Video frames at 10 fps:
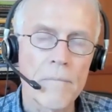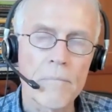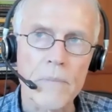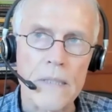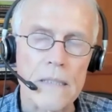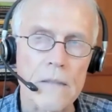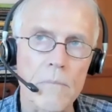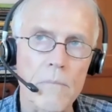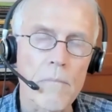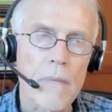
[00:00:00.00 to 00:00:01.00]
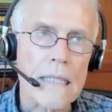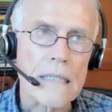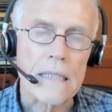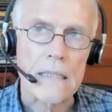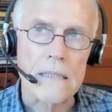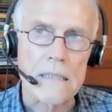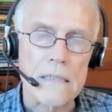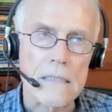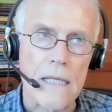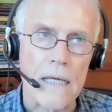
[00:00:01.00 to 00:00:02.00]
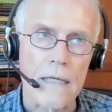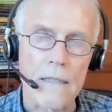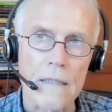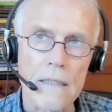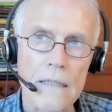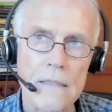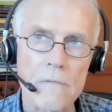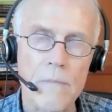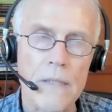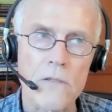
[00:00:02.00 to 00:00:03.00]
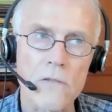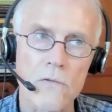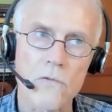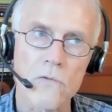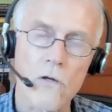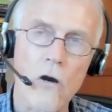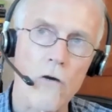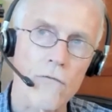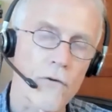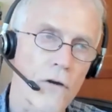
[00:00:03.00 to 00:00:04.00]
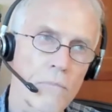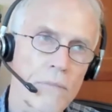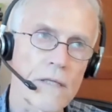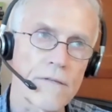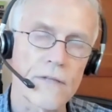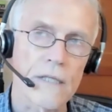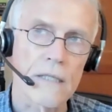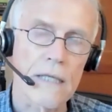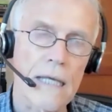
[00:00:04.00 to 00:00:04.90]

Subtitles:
But the main thing is that it's meant to call for a pivot,